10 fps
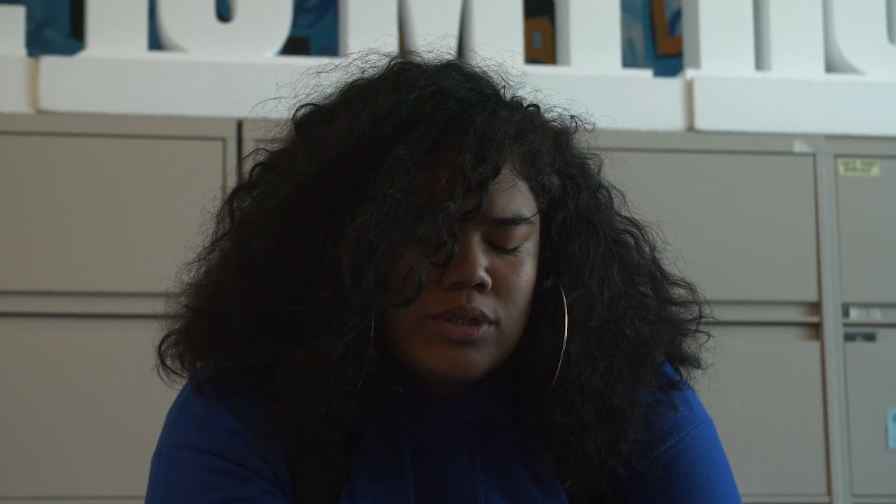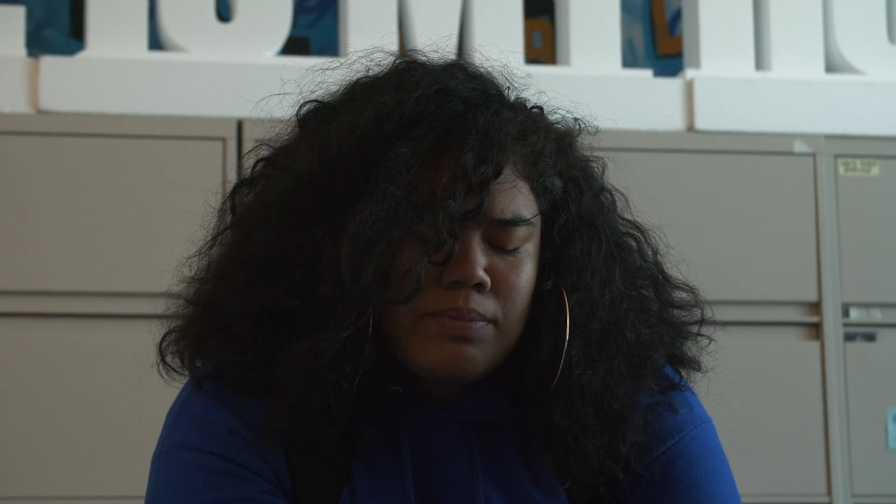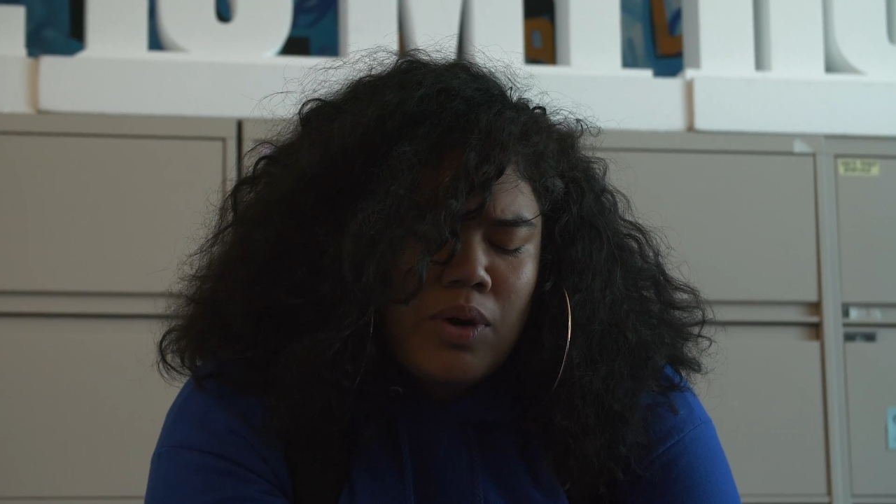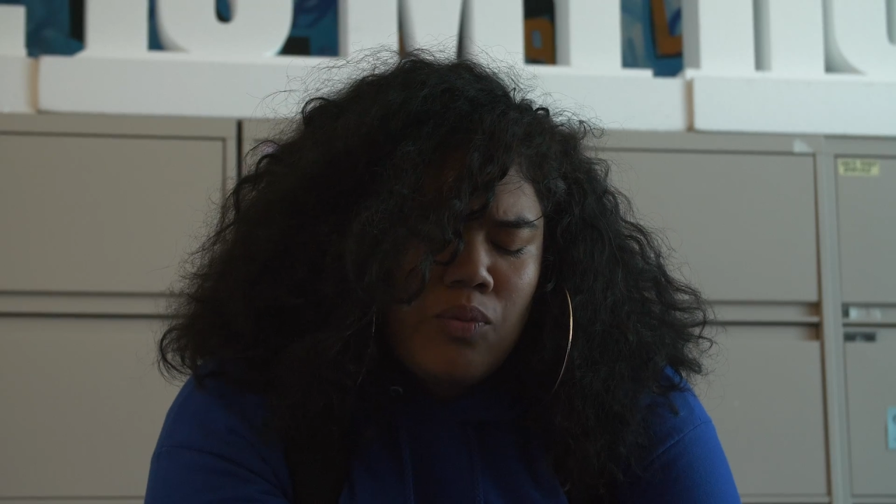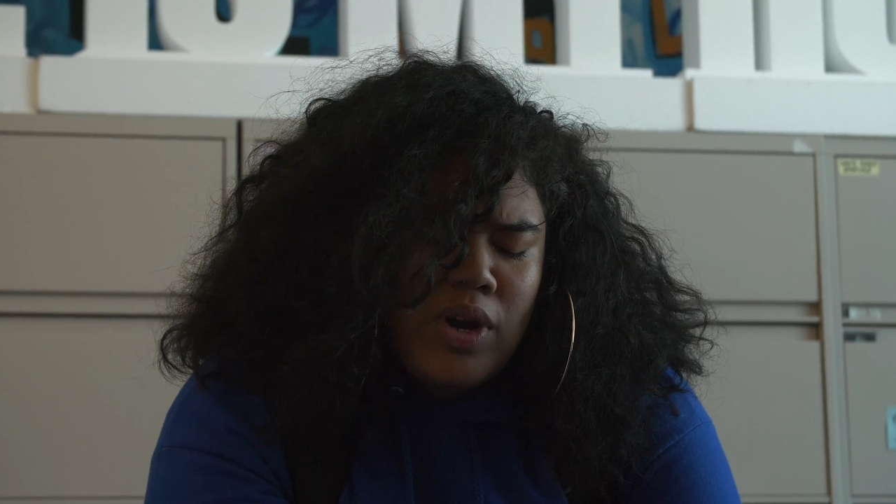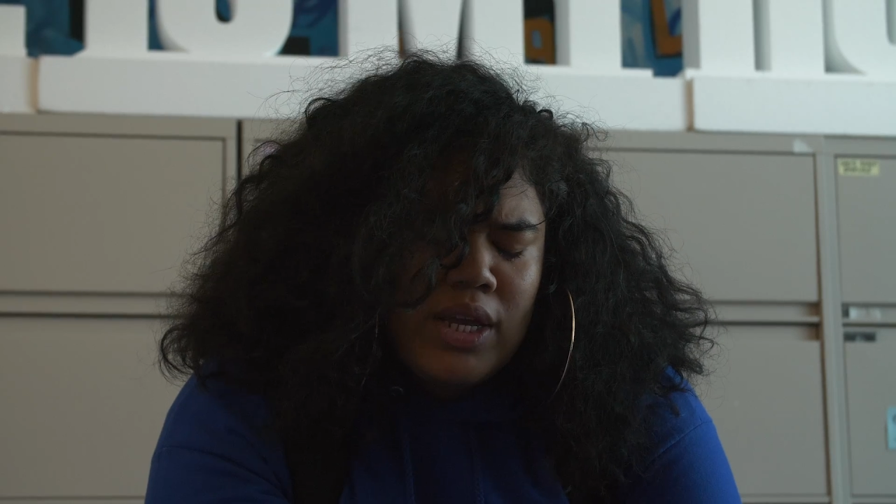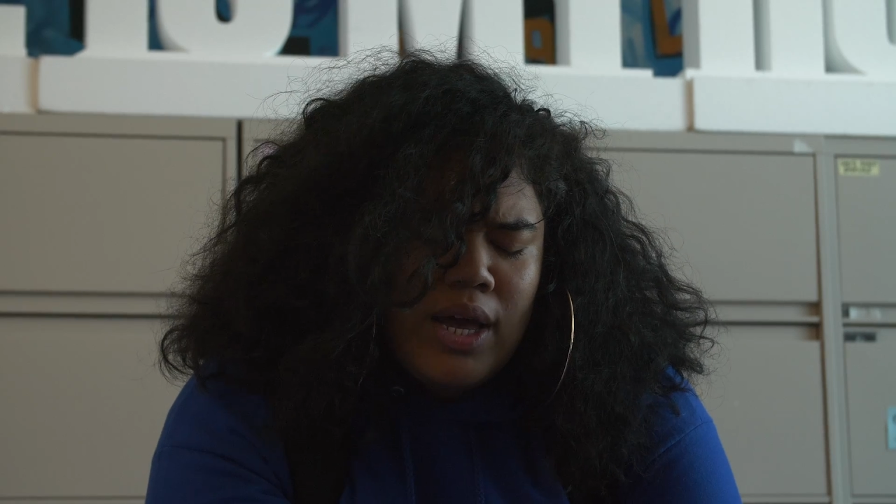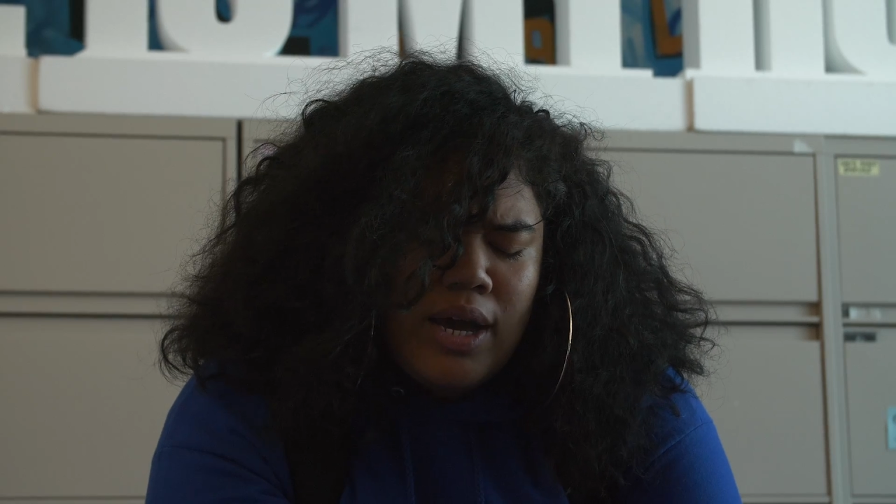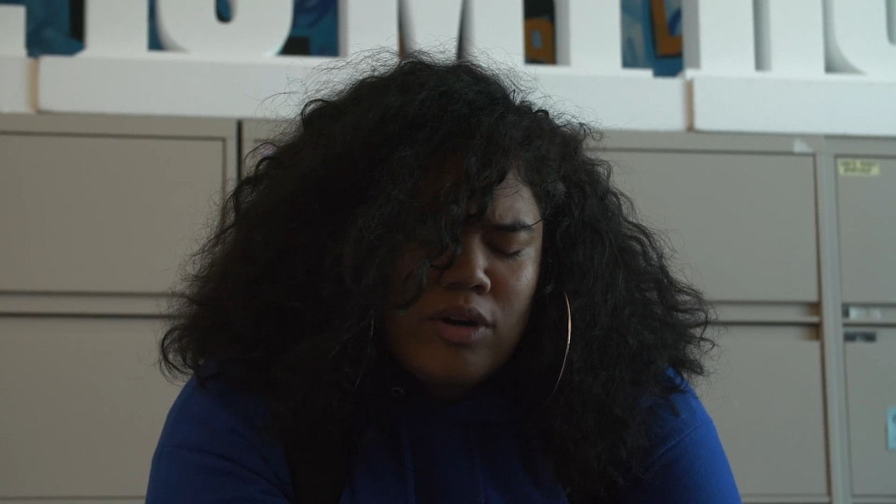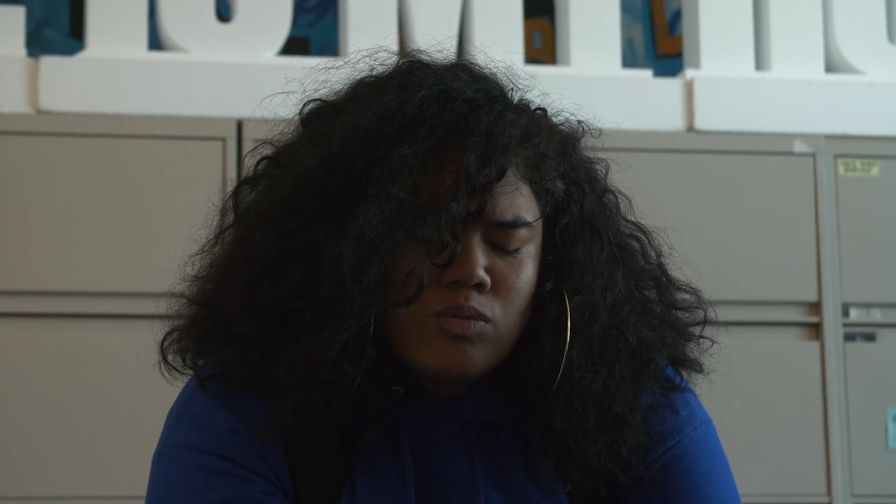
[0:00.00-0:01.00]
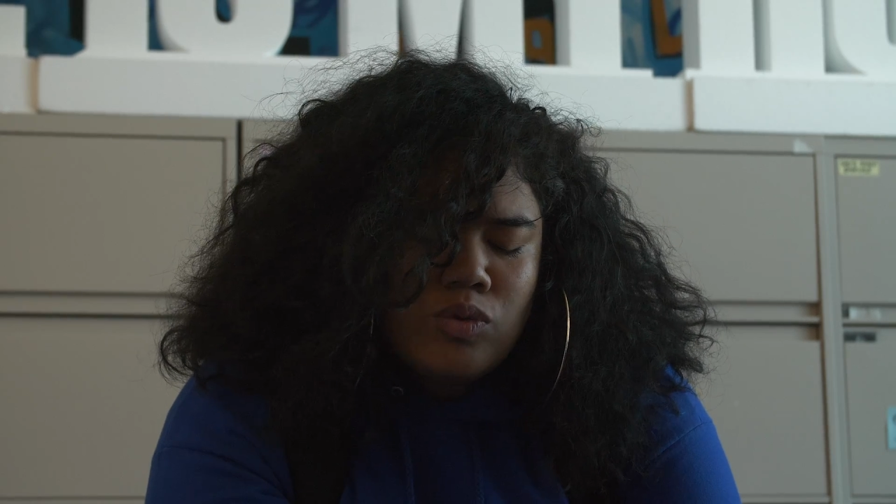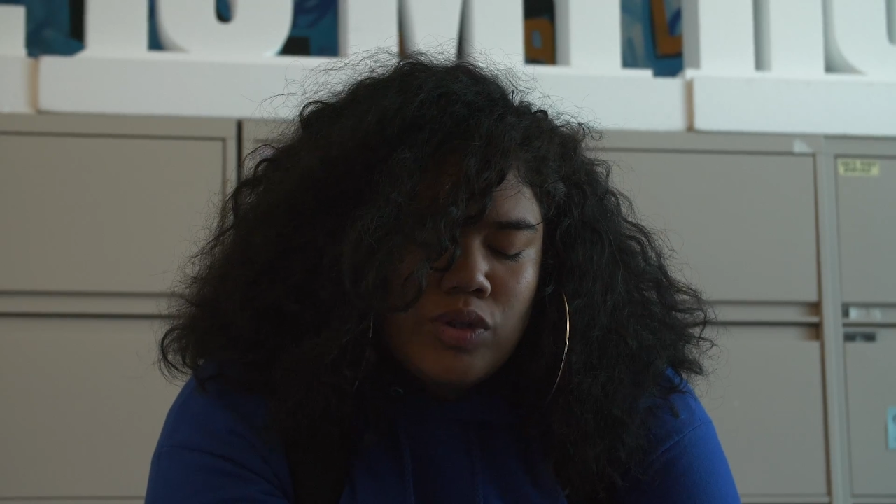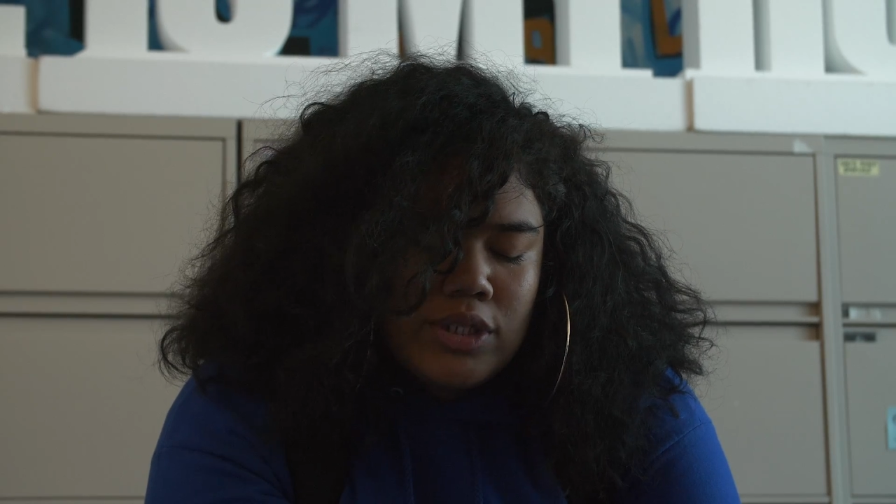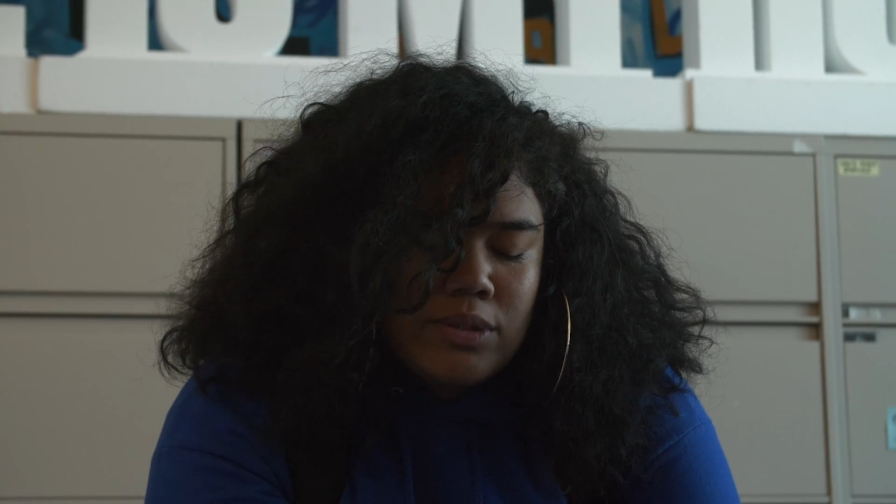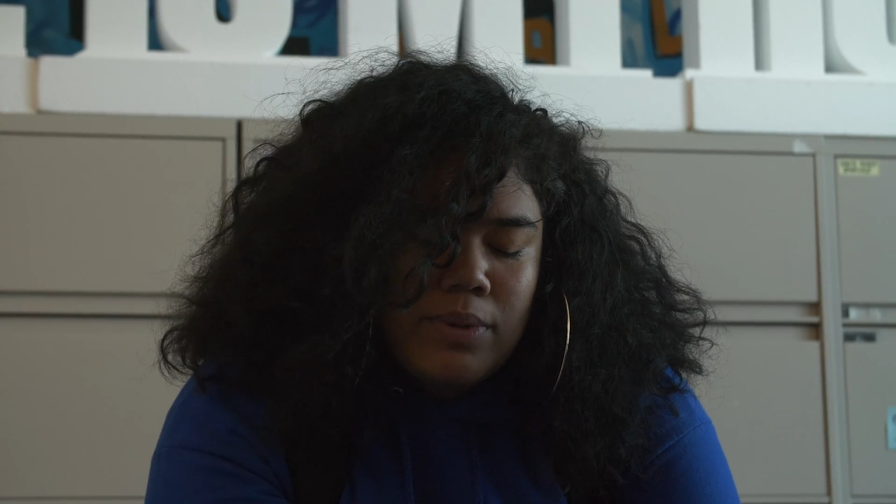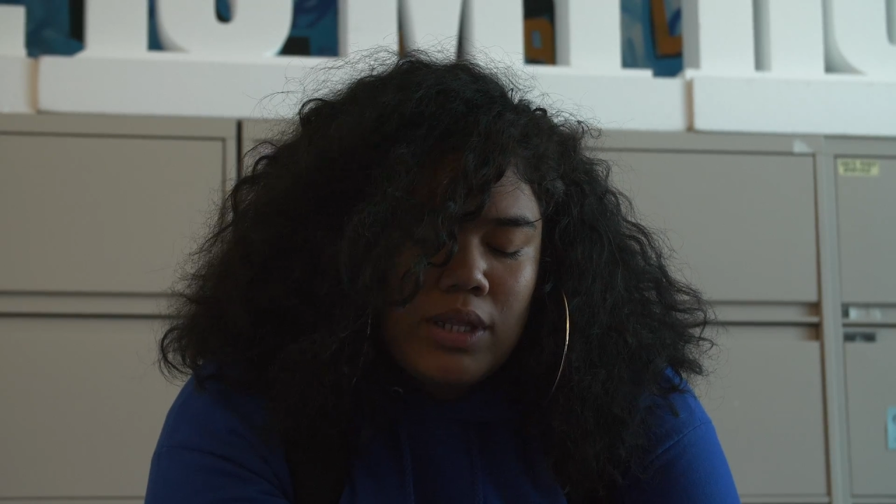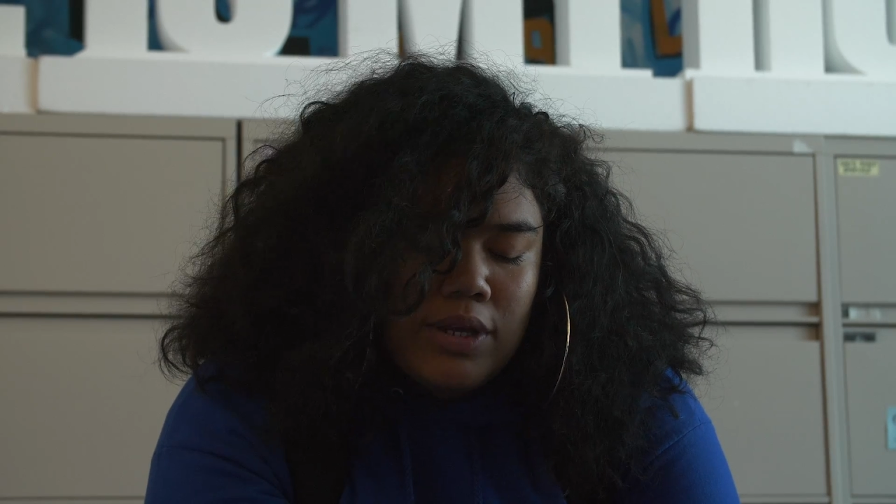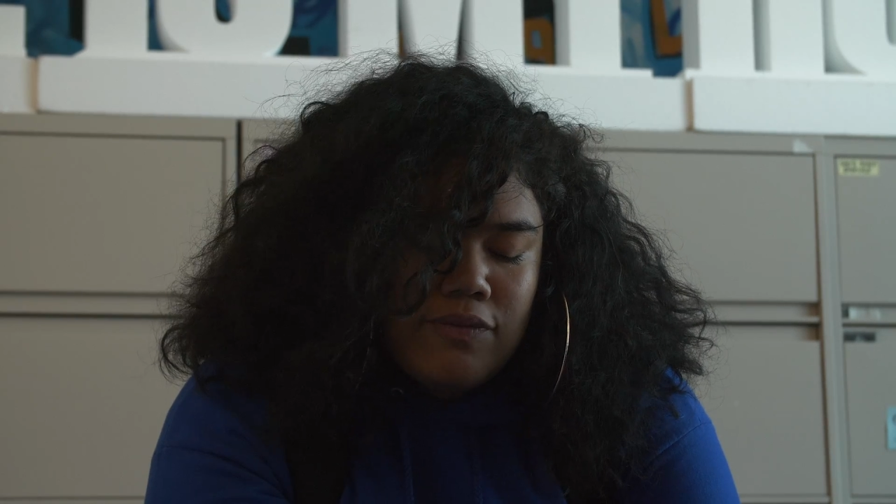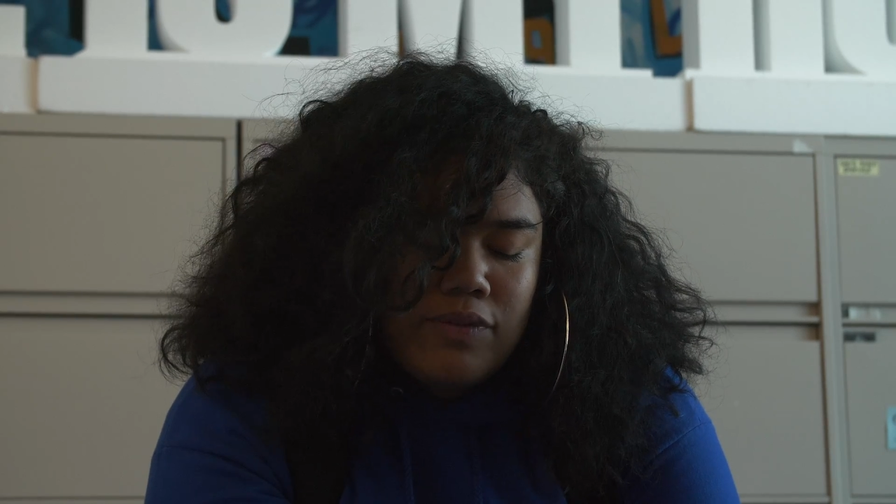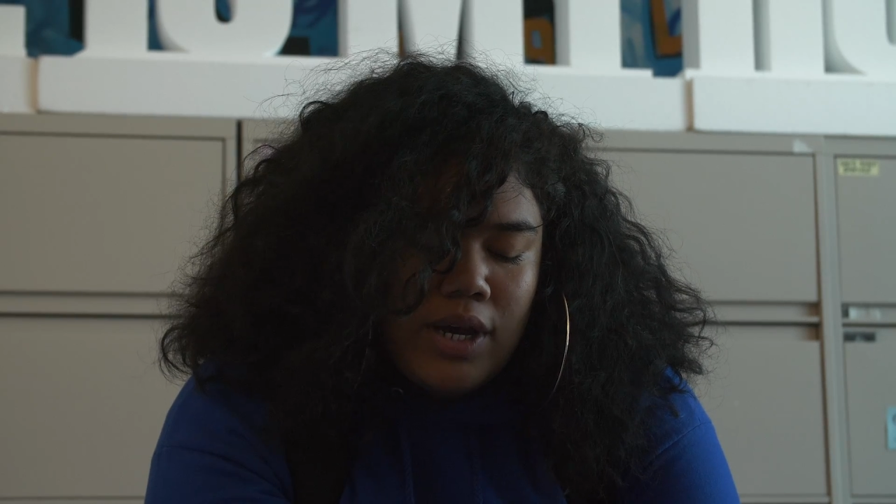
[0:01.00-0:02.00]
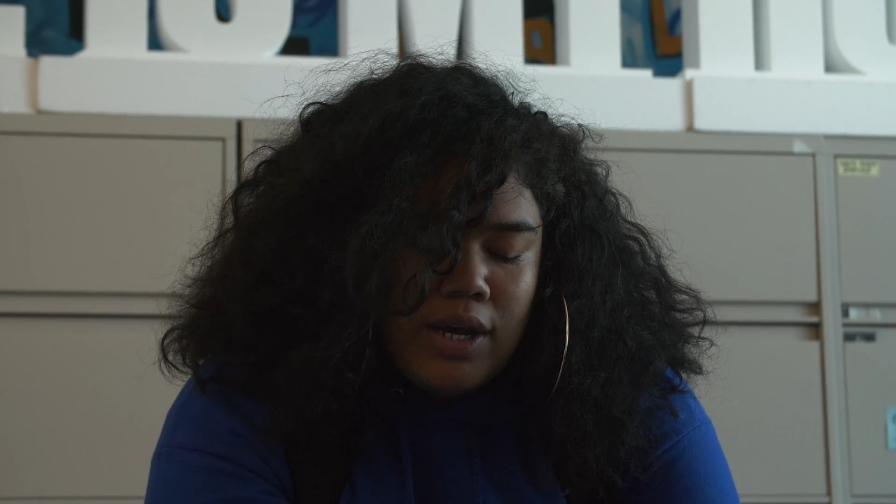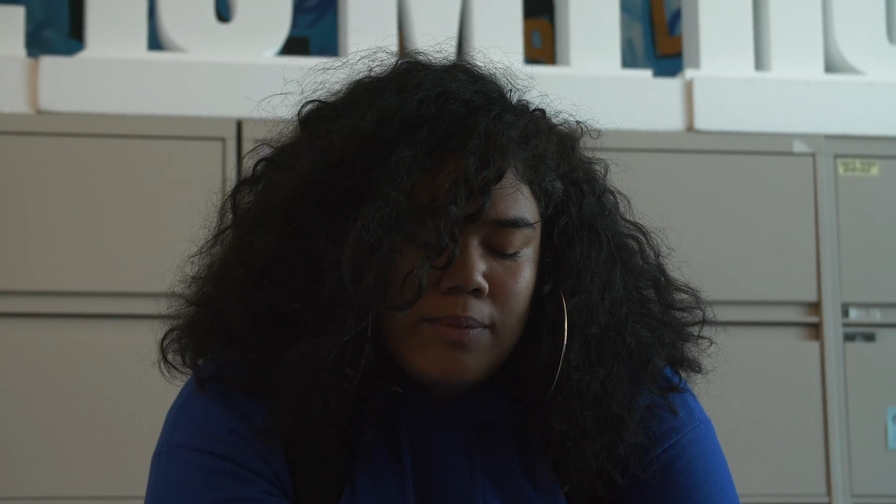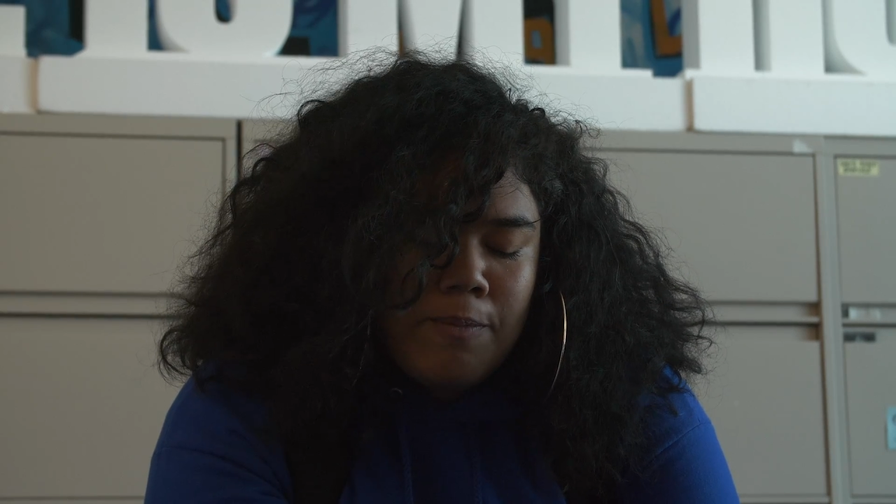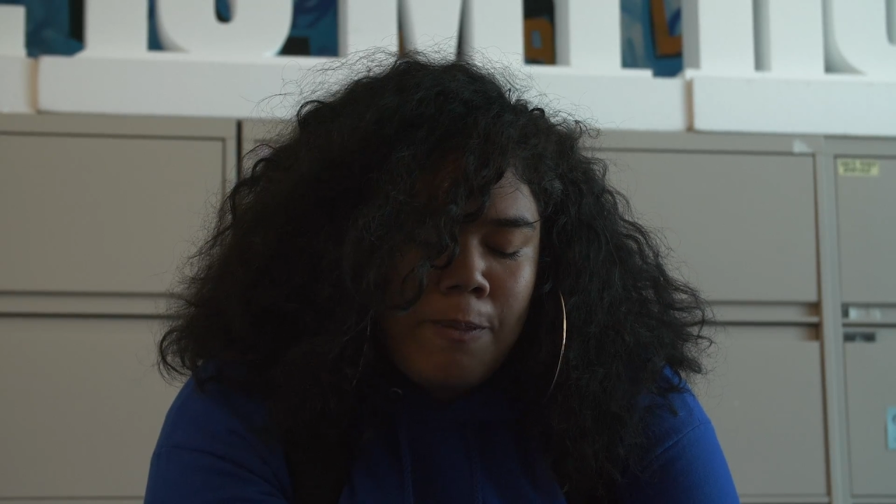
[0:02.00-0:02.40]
my right eye don't trust my left eye.